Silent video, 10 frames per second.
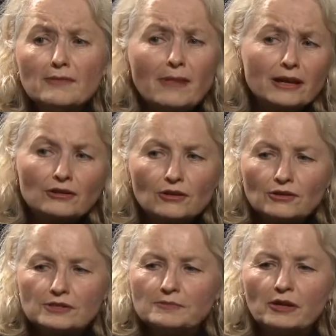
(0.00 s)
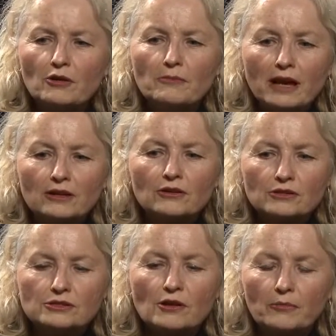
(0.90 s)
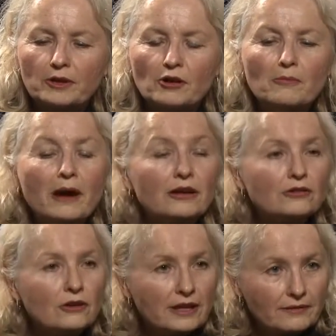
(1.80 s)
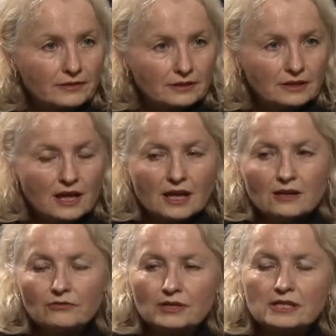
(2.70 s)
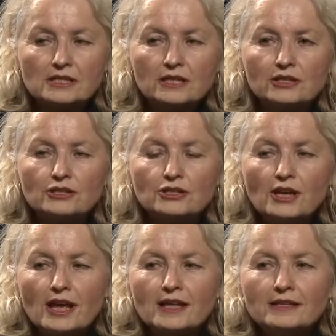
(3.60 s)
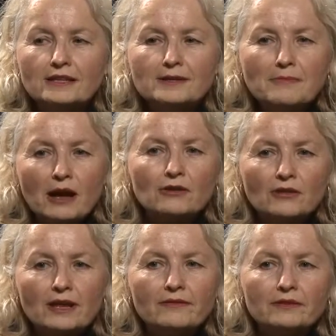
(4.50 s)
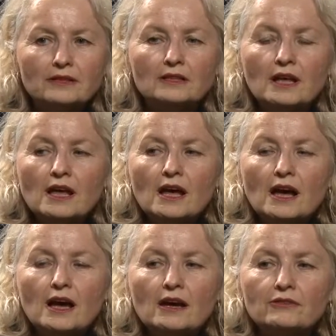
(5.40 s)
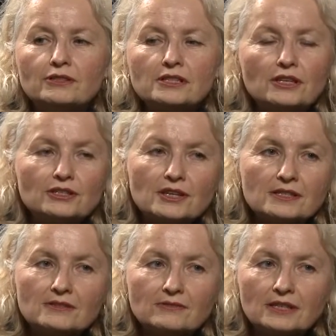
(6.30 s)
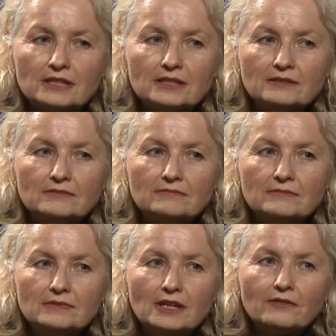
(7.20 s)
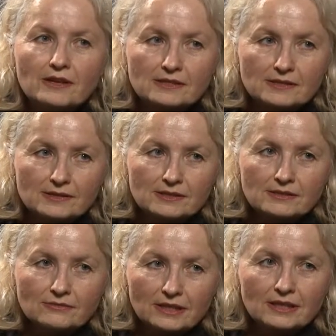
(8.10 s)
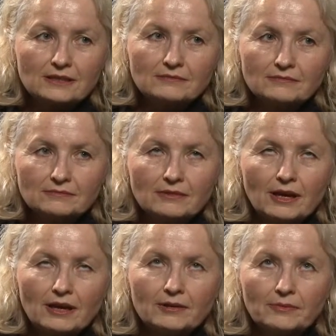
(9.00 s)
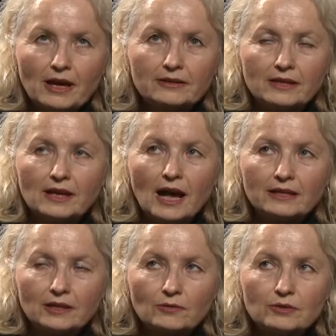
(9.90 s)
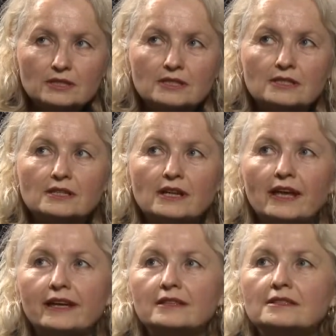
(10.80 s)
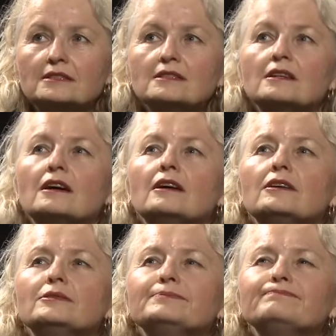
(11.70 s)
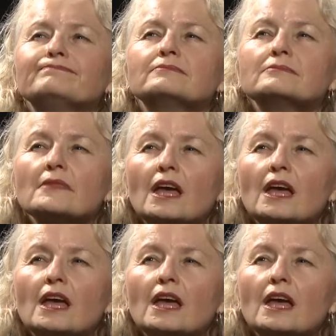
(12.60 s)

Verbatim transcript: microcosmic or microscopic or micro level research, that the macro level uh, research doesn't really give us really, uh, I think, adequate and um,